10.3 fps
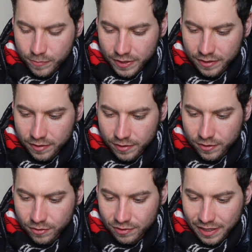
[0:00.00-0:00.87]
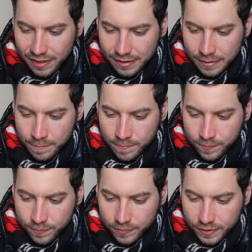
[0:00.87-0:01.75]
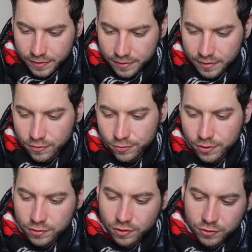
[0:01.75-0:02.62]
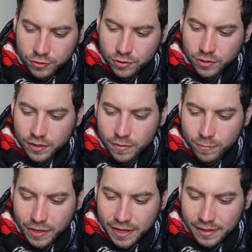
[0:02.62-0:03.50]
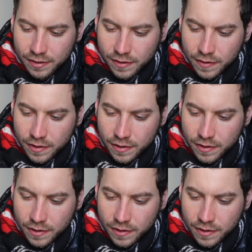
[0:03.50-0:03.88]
in the year of death. These results could reflect